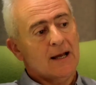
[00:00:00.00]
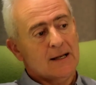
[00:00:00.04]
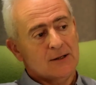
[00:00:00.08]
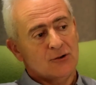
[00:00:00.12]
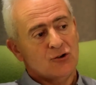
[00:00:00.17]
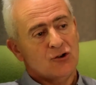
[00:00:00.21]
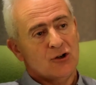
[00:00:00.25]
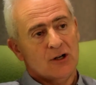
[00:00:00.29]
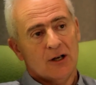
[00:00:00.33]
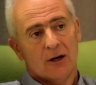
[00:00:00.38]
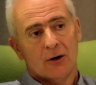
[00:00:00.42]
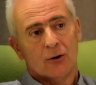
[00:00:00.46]

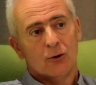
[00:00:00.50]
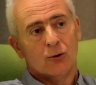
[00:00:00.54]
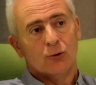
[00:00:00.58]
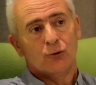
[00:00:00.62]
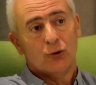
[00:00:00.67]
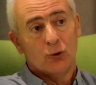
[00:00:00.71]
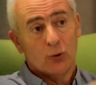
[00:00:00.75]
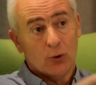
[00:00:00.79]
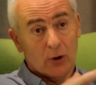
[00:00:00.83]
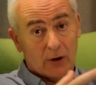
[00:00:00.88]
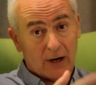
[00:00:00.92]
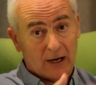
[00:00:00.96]

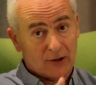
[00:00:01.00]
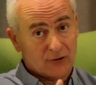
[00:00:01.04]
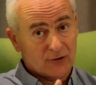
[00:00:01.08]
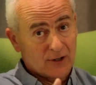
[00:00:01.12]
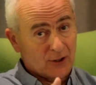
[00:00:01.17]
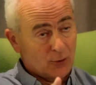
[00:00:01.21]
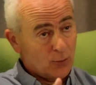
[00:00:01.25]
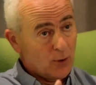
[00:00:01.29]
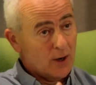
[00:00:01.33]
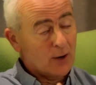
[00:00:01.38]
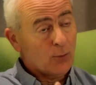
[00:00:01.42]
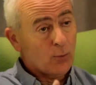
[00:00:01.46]
NGOs, who are
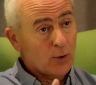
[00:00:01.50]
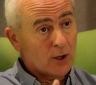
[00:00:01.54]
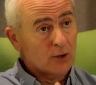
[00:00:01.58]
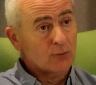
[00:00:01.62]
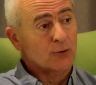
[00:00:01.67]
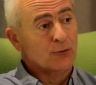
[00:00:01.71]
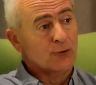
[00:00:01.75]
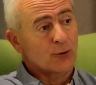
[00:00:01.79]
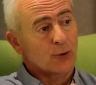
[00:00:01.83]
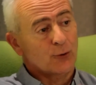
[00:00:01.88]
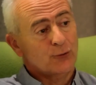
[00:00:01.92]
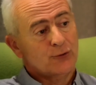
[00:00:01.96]
actually quite well
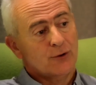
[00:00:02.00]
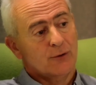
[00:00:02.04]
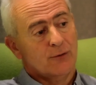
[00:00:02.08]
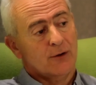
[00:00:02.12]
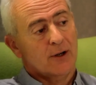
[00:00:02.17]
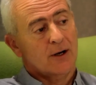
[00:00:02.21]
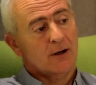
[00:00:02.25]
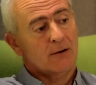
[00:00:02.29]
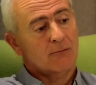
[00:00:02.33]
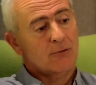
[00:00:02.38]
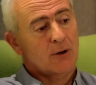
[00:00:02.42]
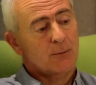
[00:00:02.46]
resourced if
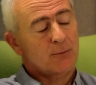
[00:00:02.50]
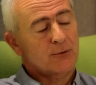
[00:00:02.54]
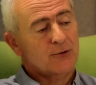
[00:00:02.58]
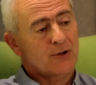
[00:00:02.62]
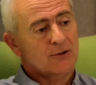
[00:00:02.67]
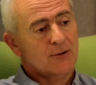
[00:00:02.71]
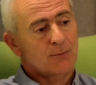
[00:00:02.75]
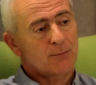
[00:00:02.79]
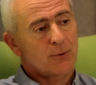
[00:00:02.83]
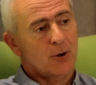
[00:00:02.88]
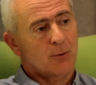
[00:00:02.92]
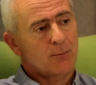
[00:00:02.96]
they
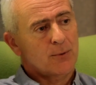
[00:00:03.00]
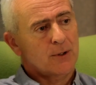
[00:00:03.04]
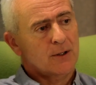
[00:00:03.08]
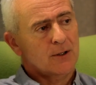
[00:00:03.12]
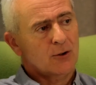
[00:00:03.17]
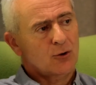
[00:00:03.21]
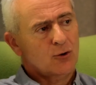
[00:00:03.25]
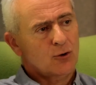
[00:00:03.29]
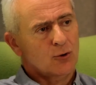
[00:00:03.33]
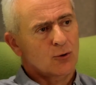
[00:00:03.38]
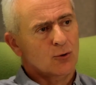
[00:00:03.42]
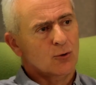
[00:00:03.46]
represent a
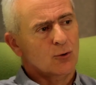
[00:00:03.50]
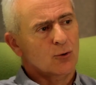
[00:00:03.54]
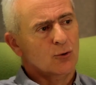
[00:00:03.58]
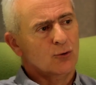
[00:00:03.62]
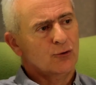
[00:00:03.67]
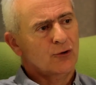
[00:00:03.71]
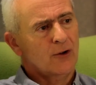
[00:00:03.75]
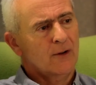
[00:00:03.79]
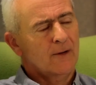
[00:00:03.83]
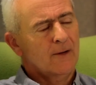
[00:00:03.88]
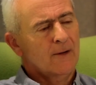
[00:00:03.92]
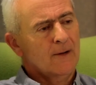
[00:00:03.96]
popular
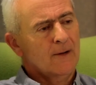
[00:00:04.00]
cause.